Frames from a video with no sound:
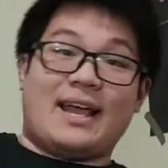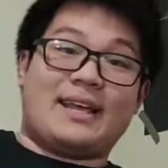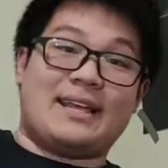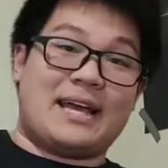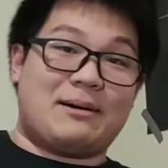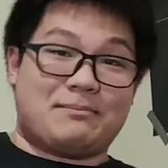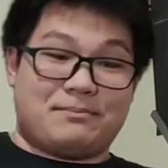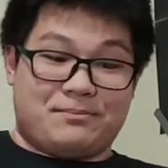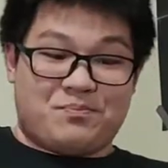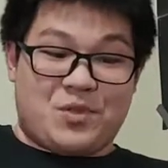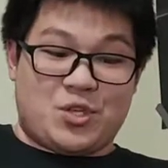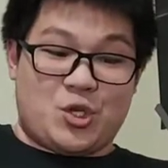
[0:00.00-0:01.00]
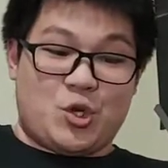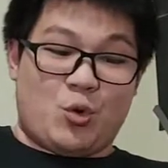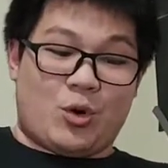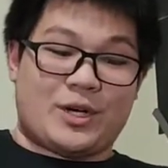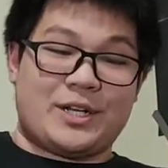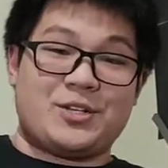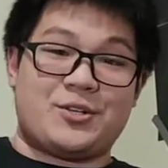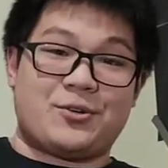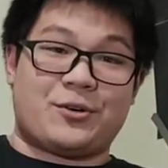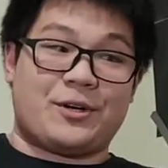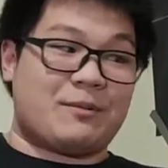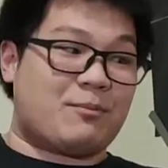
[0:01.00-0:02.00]
Yep, you're
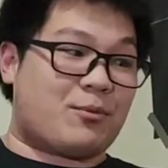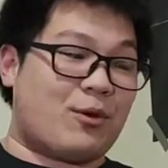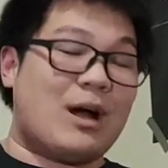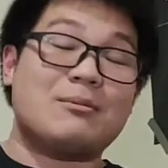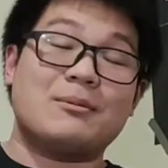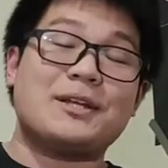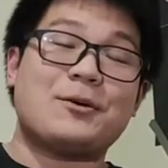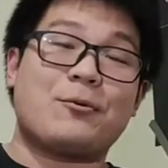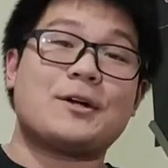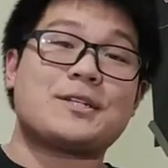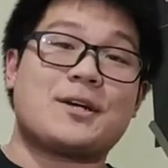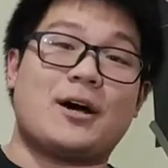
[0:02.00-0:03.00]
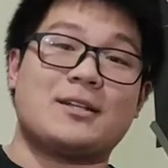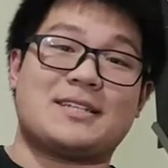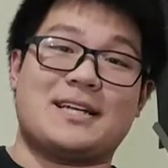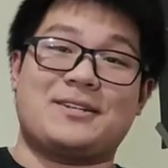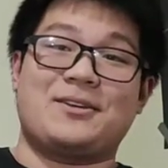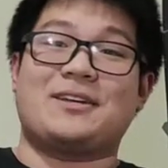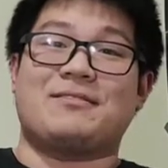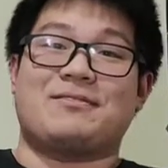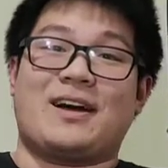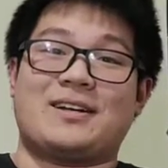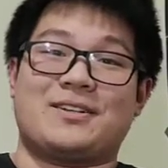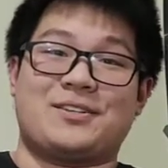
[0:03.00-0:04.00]
enduring probably the worst content you can
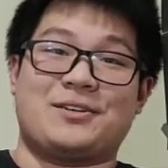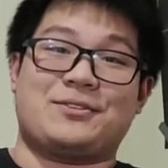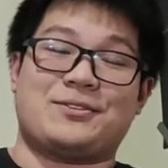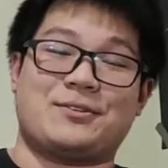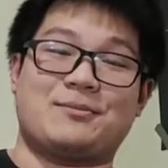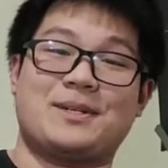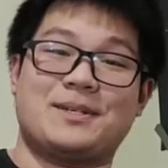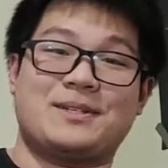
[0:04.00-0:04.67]
find on YouTube.